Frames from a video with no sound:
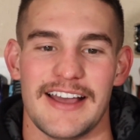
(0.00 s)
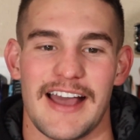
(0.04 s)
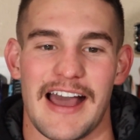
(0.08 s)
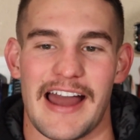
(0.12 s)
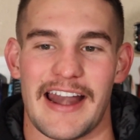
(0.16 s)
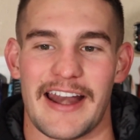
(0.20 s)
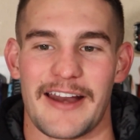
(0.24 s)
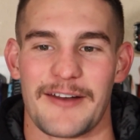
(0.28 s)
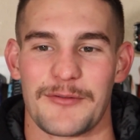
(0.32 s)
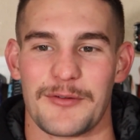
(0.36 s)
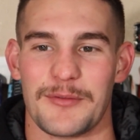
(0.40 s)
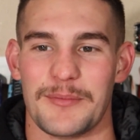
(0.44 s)

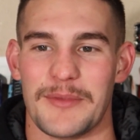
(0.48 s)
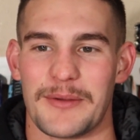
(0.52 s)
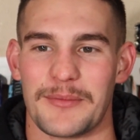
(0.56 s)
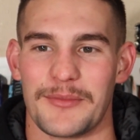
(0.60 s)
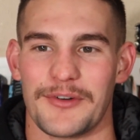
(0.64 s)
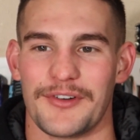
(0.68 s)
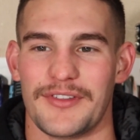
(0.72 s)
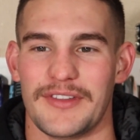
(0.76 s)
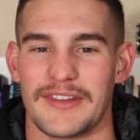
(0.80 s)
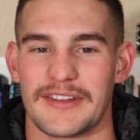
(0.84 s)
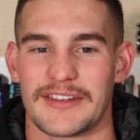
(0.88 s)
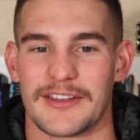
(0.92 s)
And I
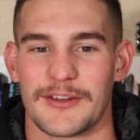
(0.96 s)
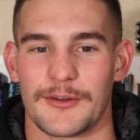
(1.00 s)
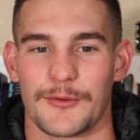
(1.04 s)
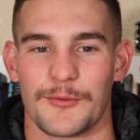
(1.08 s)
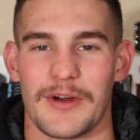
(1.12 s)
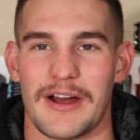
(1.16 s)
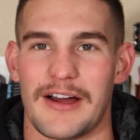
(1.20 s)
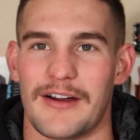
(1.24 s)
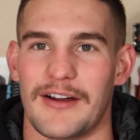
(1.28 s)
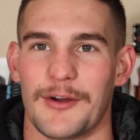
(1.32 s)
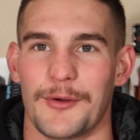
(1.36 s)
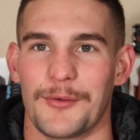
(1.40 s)
remember thinking,
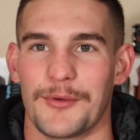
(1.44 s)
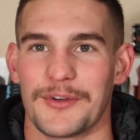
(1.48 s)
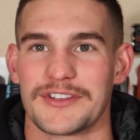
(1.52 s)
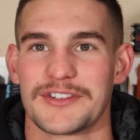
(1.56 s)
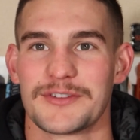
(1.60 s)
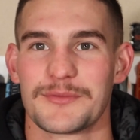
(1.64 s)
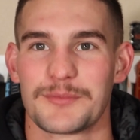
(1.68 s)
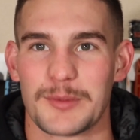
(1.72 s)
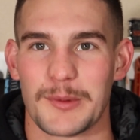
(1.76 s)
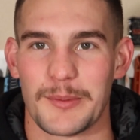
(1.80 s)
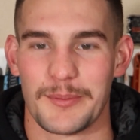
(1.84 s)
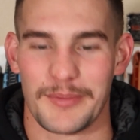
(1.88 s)
wow, I
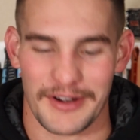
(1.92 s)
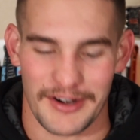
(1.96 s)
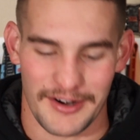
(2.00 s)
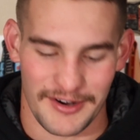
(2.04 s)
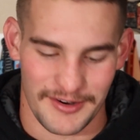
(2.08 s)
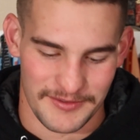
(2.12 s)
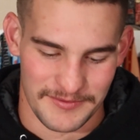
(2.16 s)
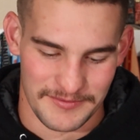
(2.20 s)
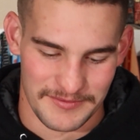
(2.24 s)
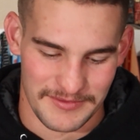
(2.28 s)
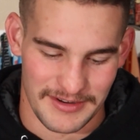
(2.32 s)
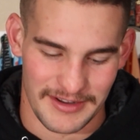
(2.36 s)
wasn't
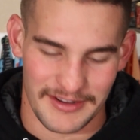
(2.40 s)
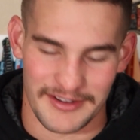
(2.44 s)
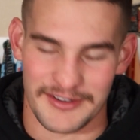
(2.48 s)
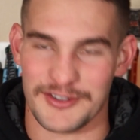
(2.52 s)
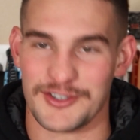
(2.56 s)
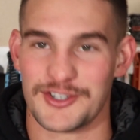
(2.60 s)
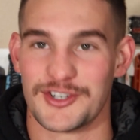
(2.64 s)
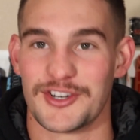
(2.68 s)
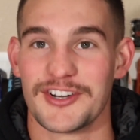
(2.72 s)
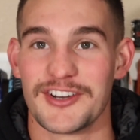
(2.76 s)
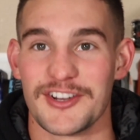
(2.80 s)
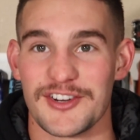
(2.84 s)
prepared, I had
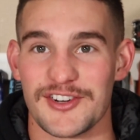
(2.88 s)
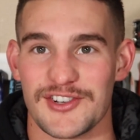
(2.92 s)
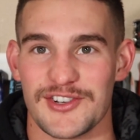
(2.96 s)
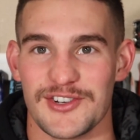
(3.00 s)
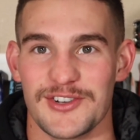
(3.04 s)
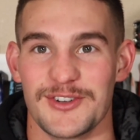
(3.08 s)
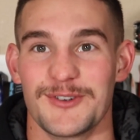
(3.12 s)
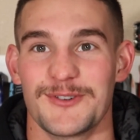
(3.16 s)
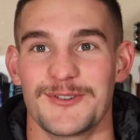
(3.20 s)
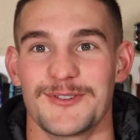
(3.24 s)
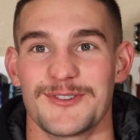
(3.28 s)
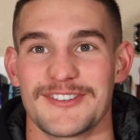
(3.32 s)
shitty
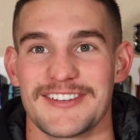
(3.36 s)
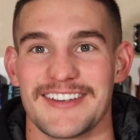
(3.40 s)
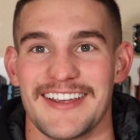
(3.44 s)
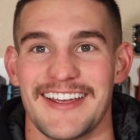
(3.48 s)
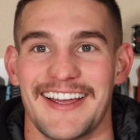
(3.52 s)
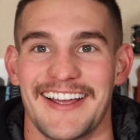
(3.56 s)
shoes,